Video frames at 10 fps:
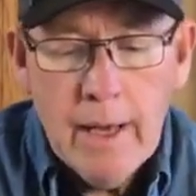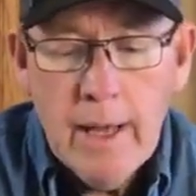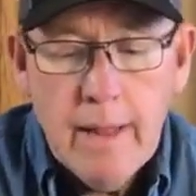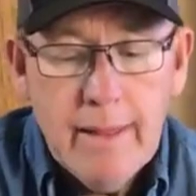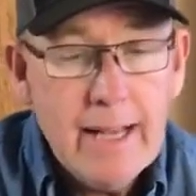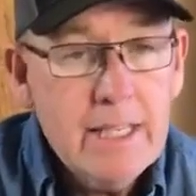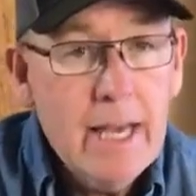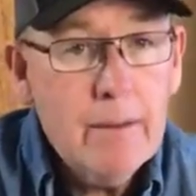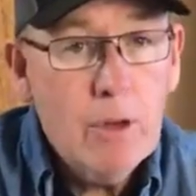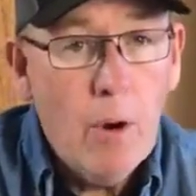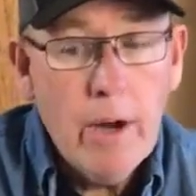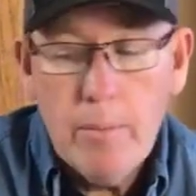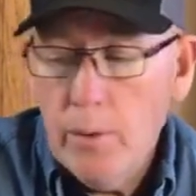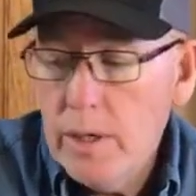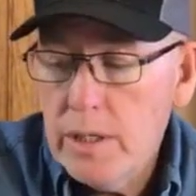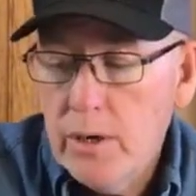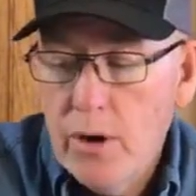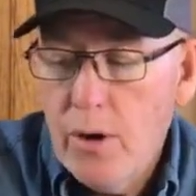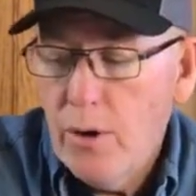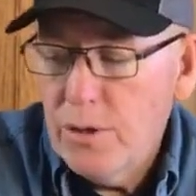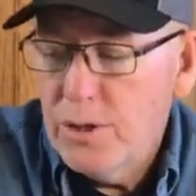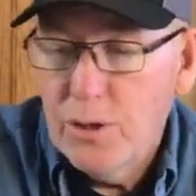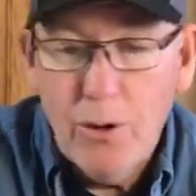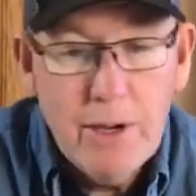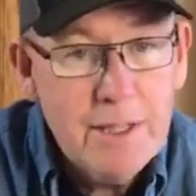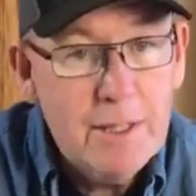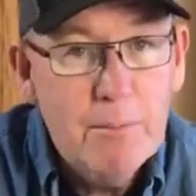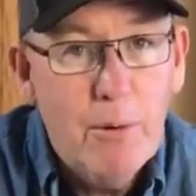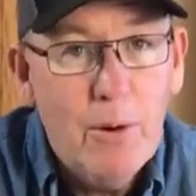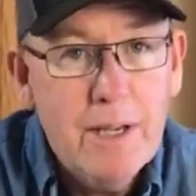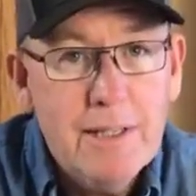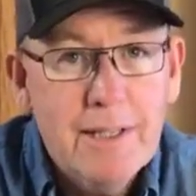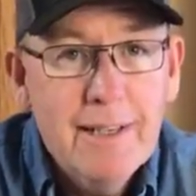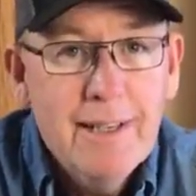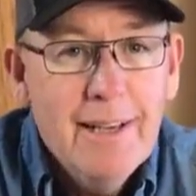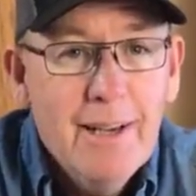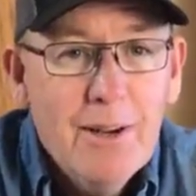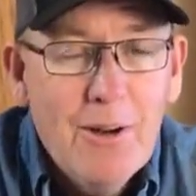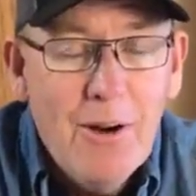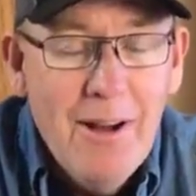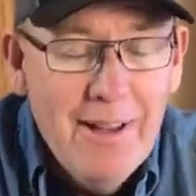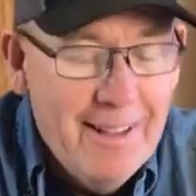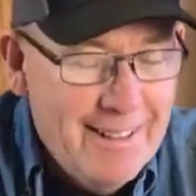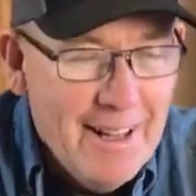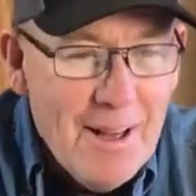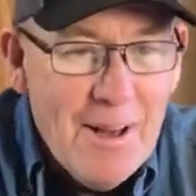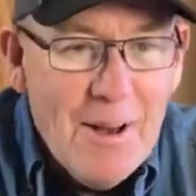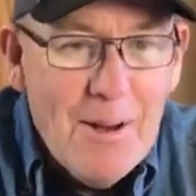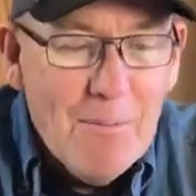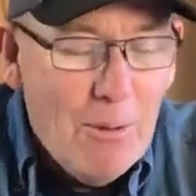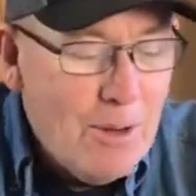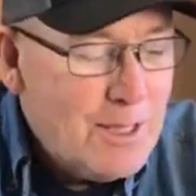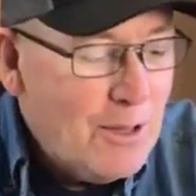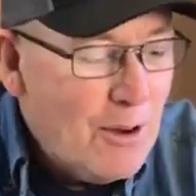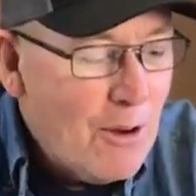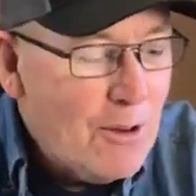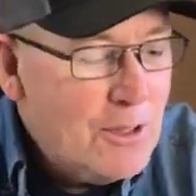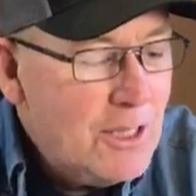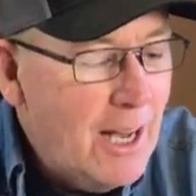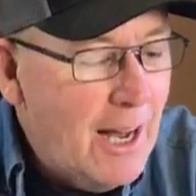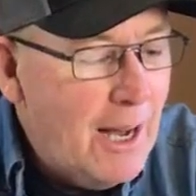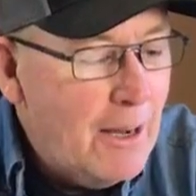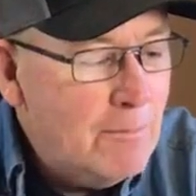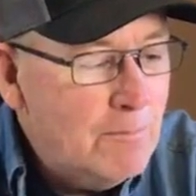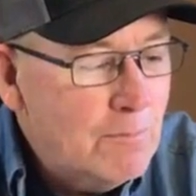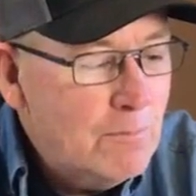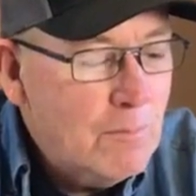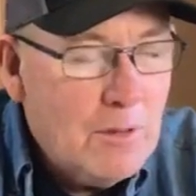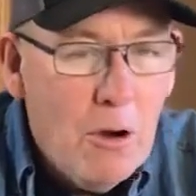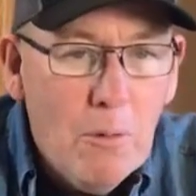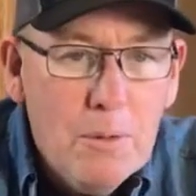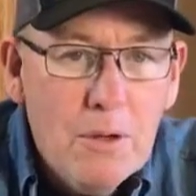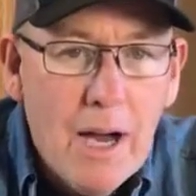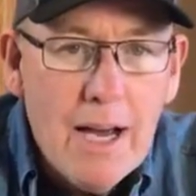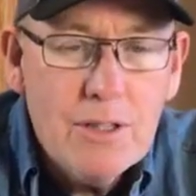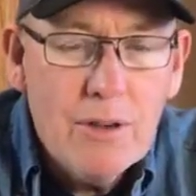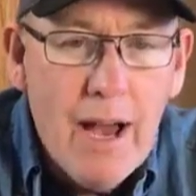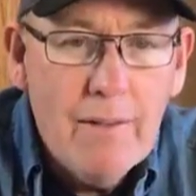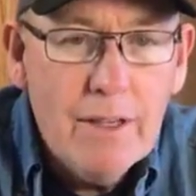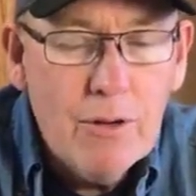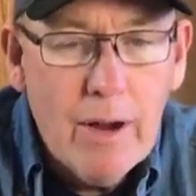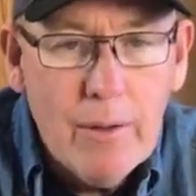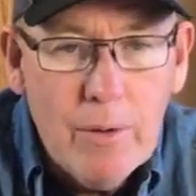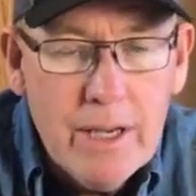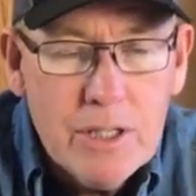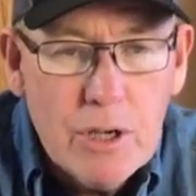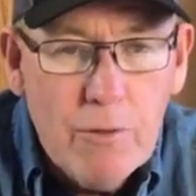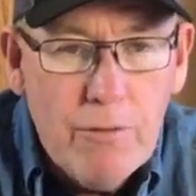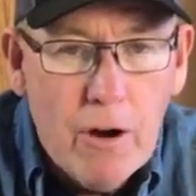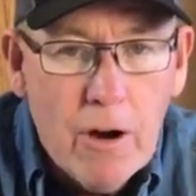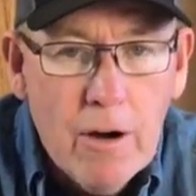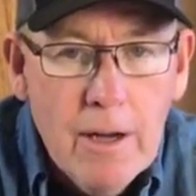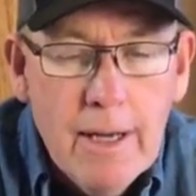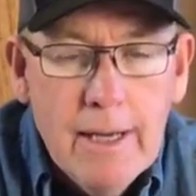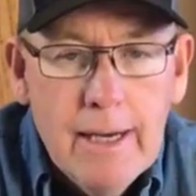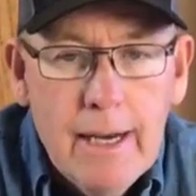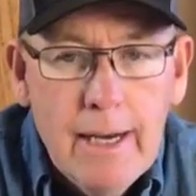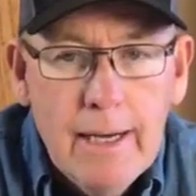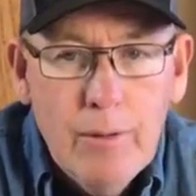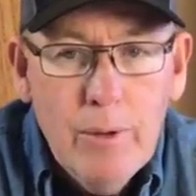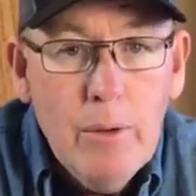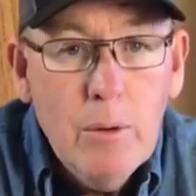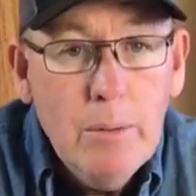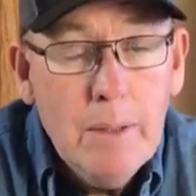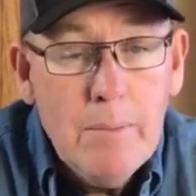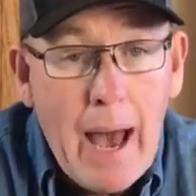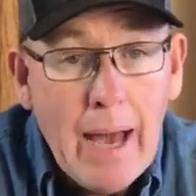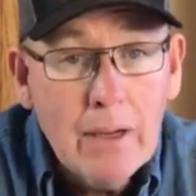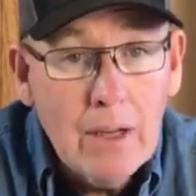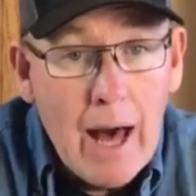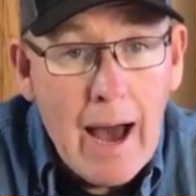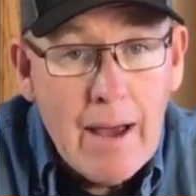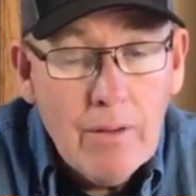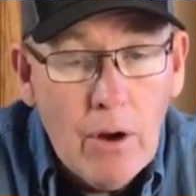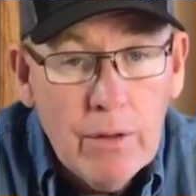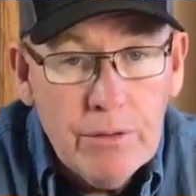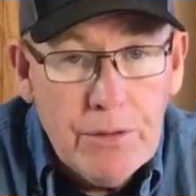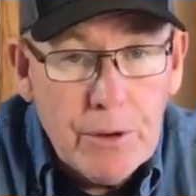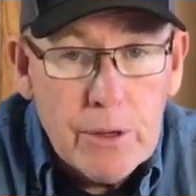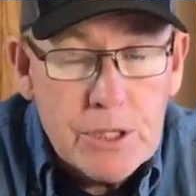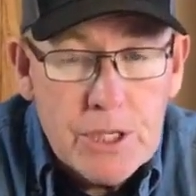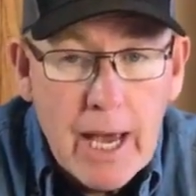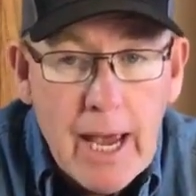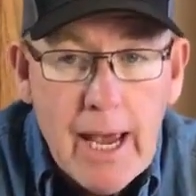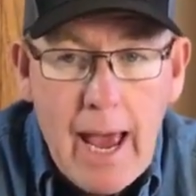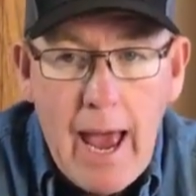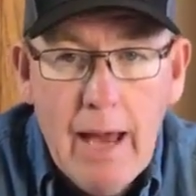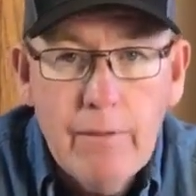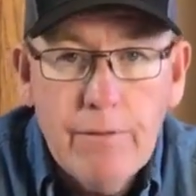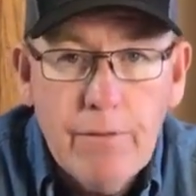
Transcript: all right, that's it, go, boys and girls, boys and boys, go, boys and girls. Um, Hope you guys are having a great week so far. Uh, we will be back live on Thursday